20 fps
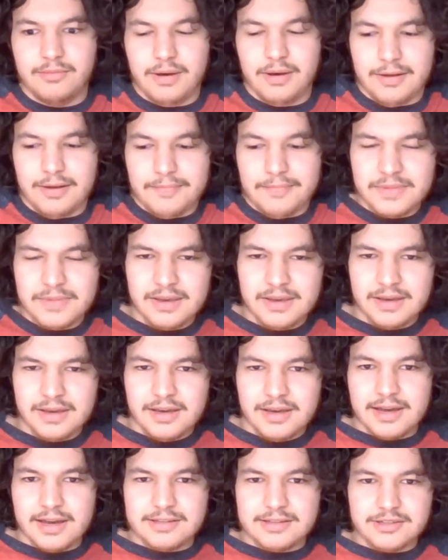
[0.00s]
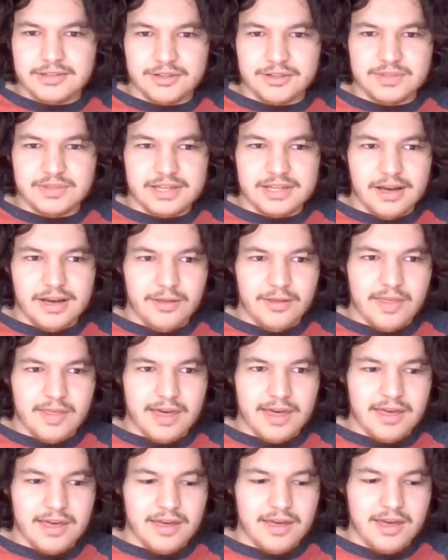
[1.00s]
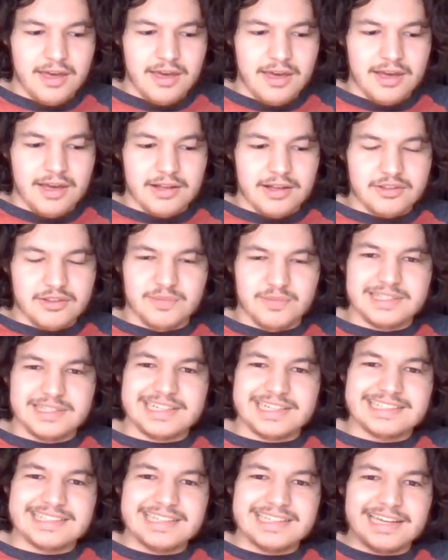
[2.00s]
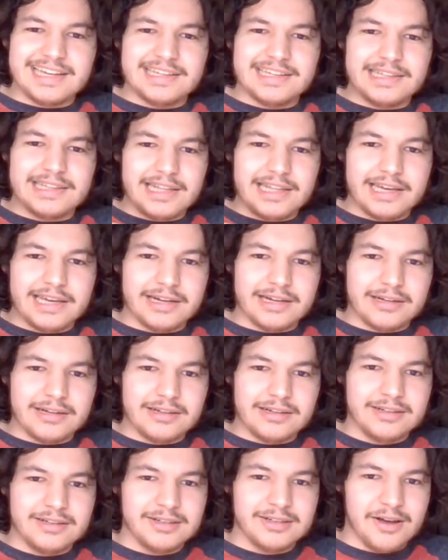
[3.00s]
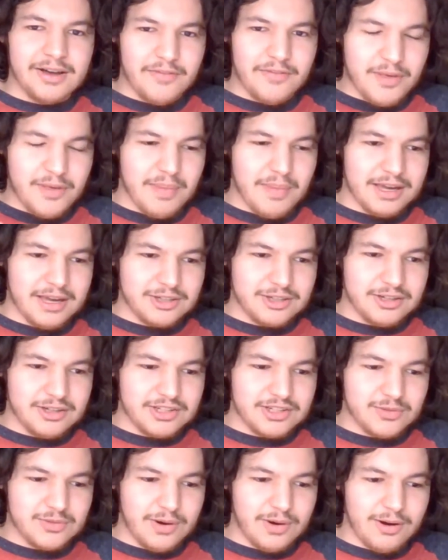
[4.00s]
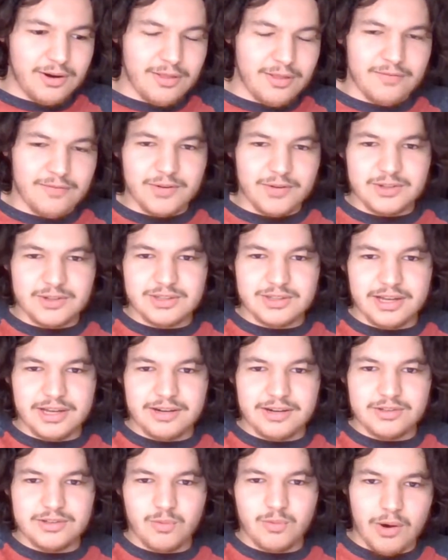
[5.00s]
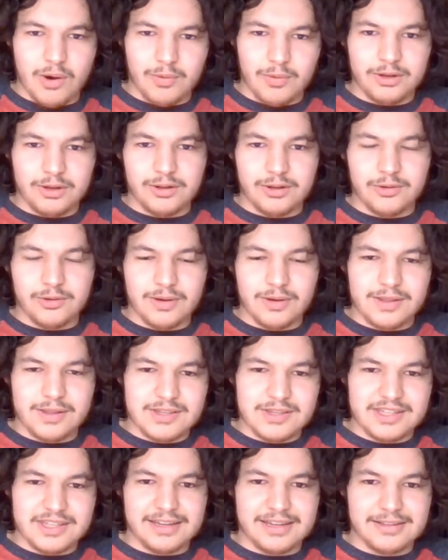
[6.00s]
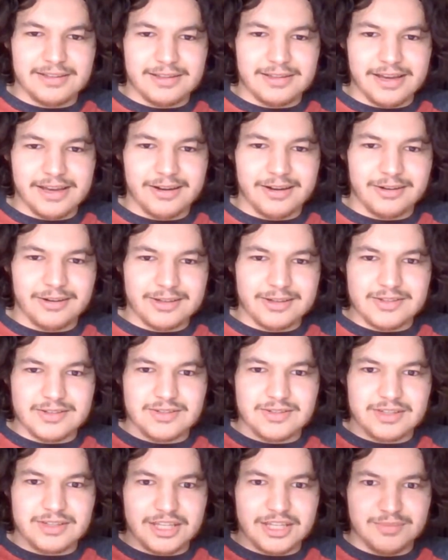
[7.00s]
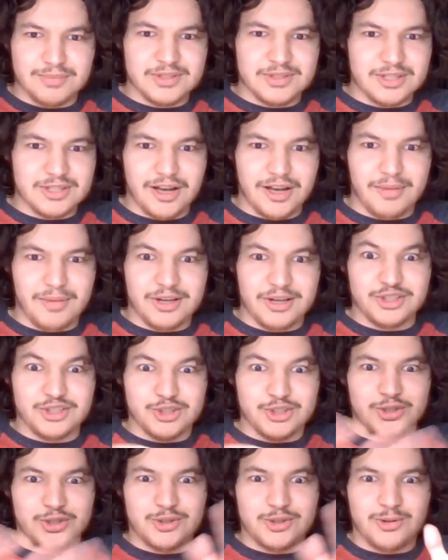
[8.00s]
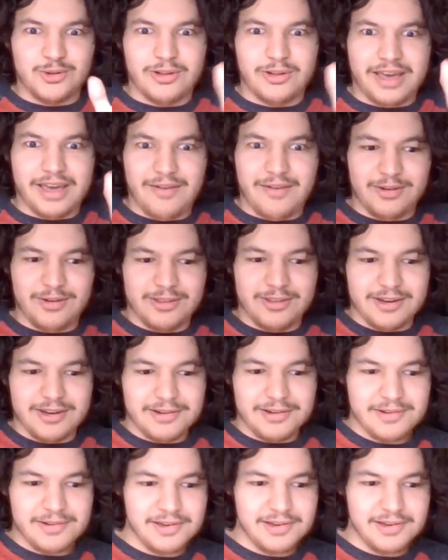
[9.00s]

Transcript: But it turns out that it's almost like a second layer of the Matrix, where the first layer is what we knew, and the second layer is Im-sama is just controlling everything.